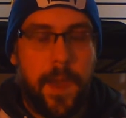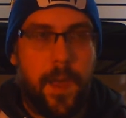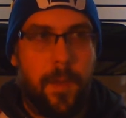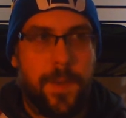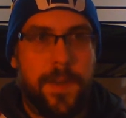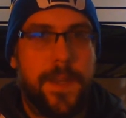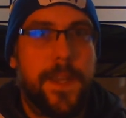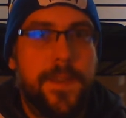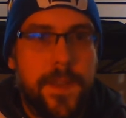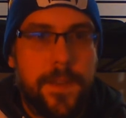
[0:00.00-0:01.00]
helped
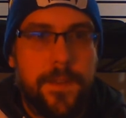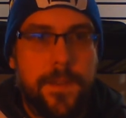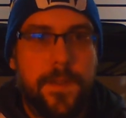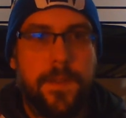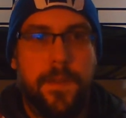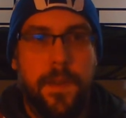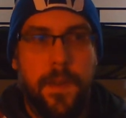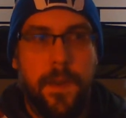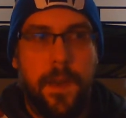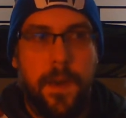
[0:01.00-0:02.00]
distance
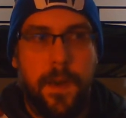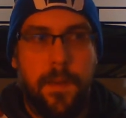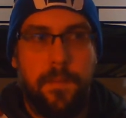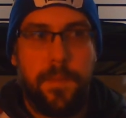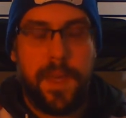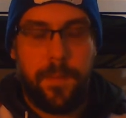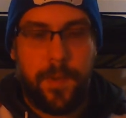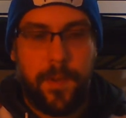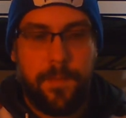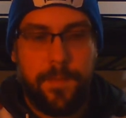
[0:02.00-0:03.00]

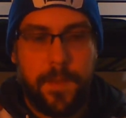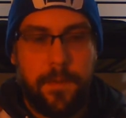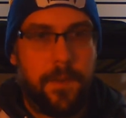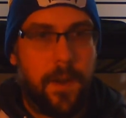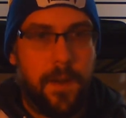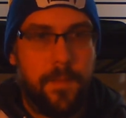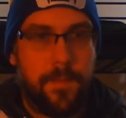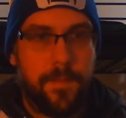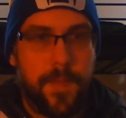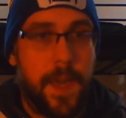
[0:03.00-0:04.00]
people
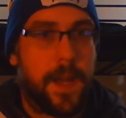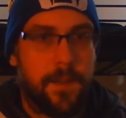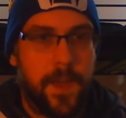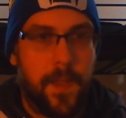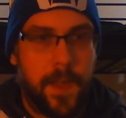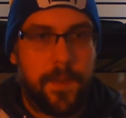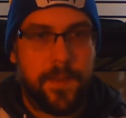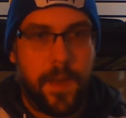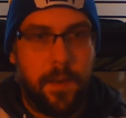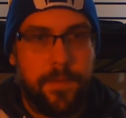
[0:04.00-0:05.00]
from the act of killing
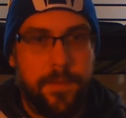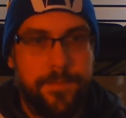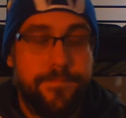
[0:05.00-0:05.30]
itself.